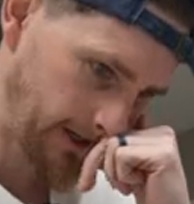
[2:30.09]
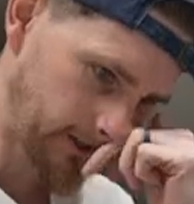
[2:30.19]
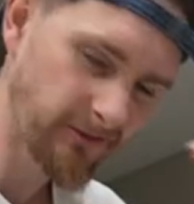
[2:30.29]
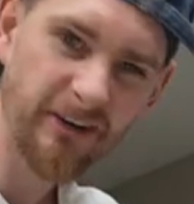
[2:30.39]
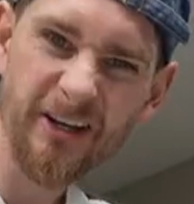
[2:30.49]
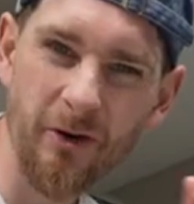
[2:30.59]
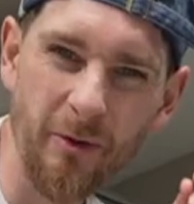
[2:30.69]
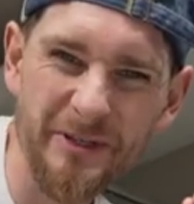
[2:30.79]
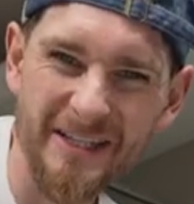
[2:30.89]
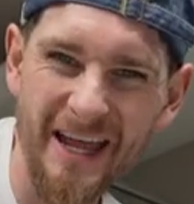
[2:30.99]
I didn't really know
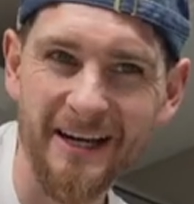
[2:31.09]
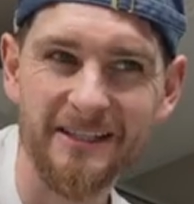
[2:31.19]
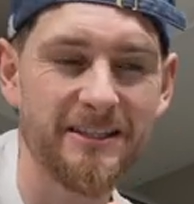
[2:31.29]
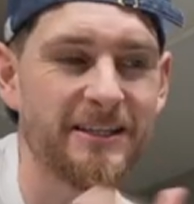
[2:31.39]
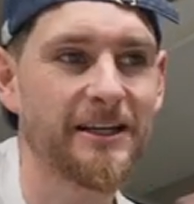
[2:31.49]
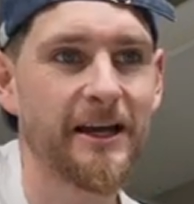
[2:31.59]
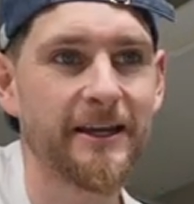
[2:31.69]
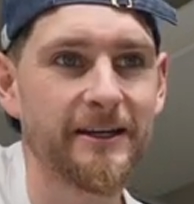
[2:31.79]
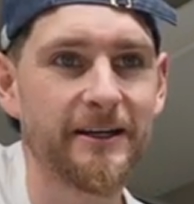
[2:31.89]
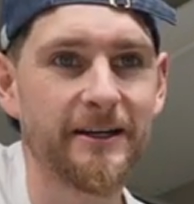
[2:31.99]
what was next until
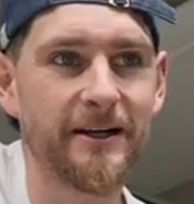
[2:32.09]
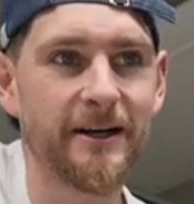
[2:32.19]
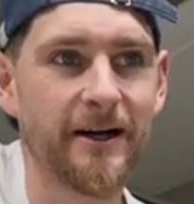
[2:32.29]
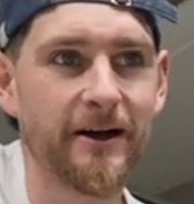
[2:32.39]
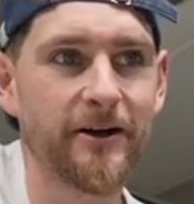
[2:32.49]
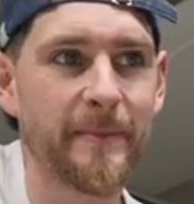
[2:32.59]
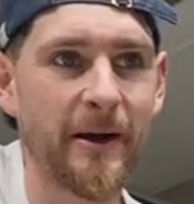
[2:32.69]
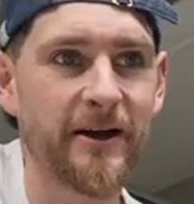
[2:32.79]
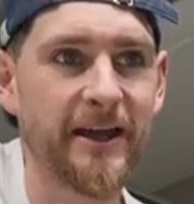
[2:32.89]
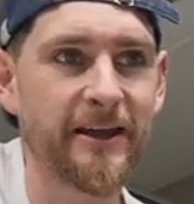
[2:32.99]
I heard
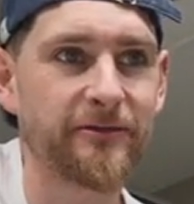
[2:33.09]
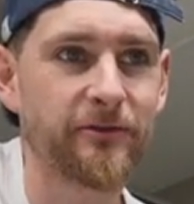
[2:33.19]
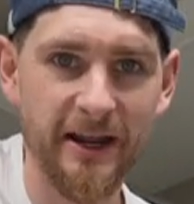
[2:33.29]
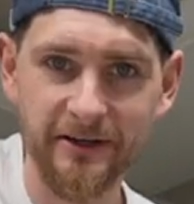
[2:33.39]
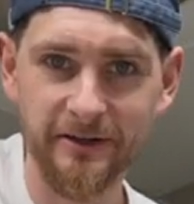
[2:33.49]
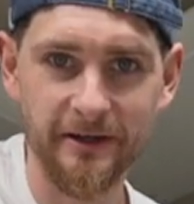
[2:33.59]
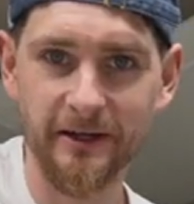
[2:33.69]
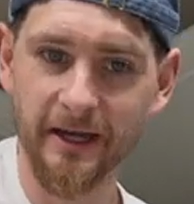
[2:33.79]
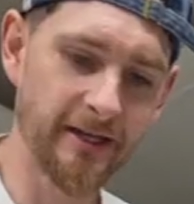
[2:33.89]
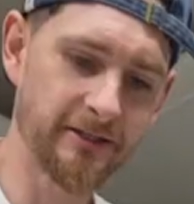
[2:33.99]
about a friend that
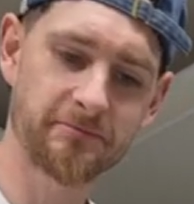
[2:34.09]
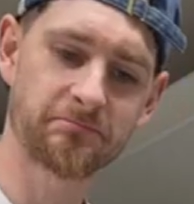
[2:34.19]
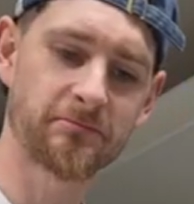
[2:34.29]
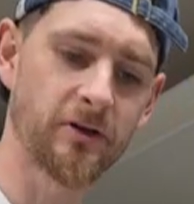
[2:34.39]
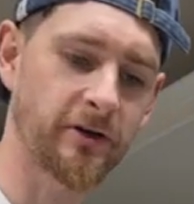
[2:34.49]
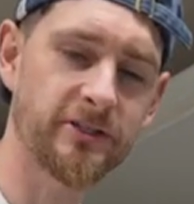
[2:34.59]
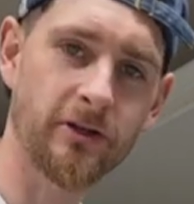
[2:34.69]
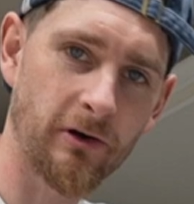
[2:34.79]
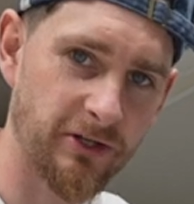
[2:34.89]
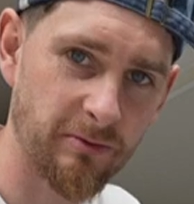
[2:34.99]
had got a
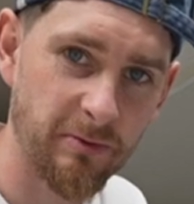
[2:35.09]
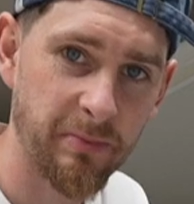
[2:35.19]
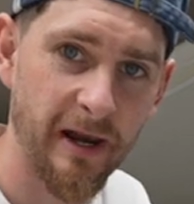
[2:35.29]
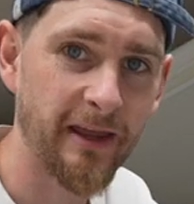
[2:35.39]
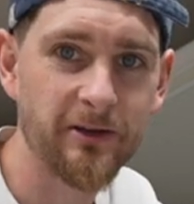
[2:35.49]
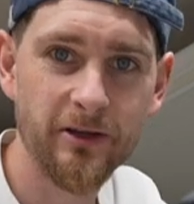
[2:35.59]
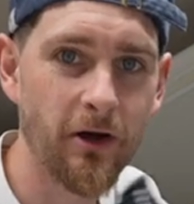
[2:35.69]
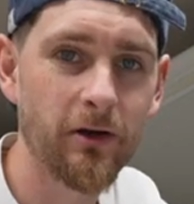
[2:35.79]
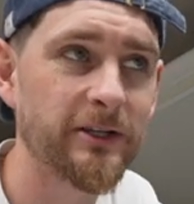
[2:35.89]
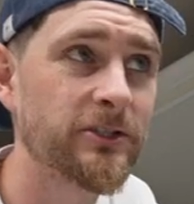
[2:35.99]
scholarship to play
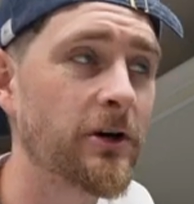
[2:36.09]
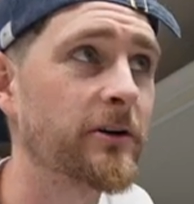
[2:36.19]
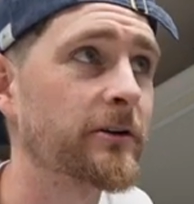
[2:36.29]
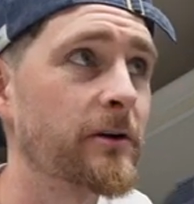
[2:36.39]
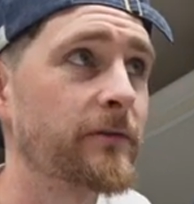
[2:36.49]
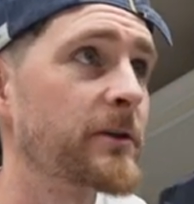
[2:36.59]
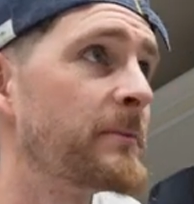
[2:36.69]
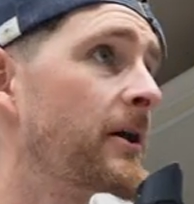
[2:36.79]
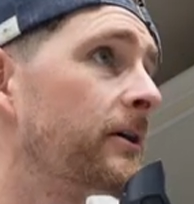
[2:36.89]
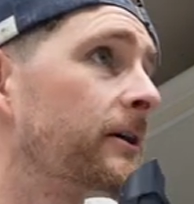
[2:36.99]
college soccer over in
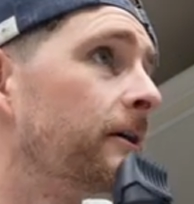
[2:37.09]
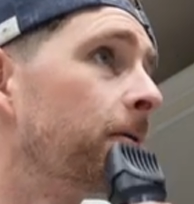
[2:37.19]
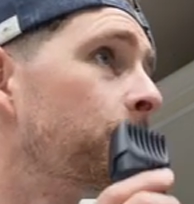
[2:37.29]
America.